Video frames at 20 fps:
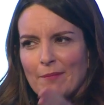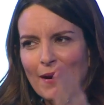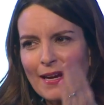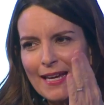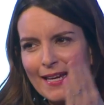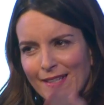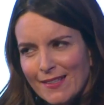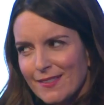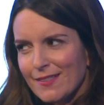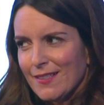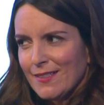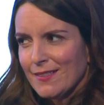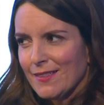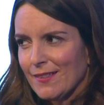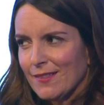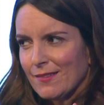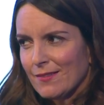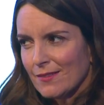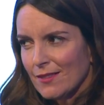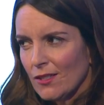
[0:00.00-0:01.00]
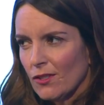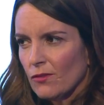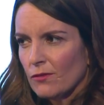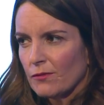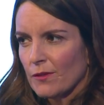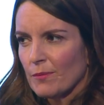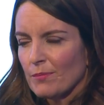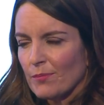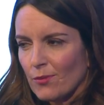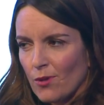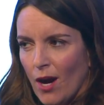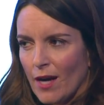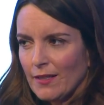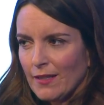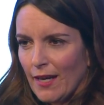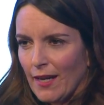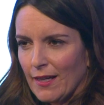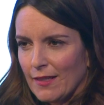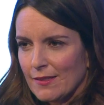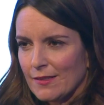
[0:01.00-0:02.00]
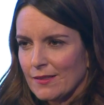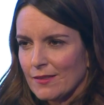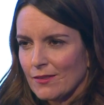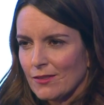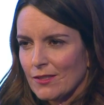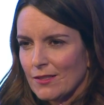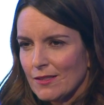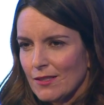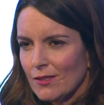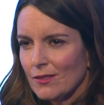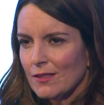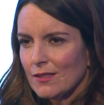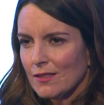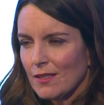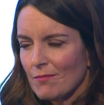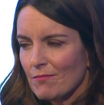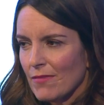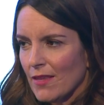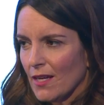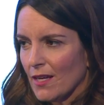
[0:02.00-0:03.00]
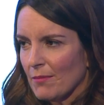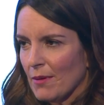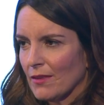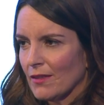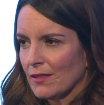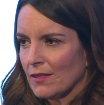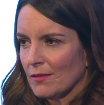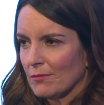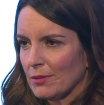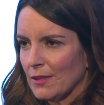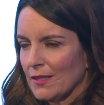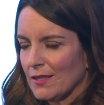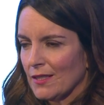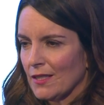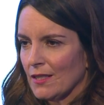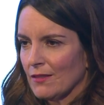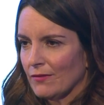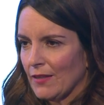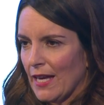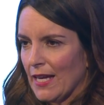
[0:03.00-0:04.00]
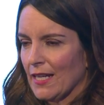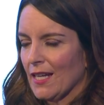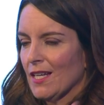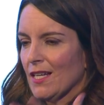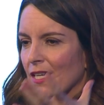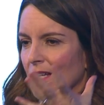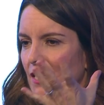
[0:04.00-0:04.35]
My instinct is still for broadcast, there's still something about the simplicity of like,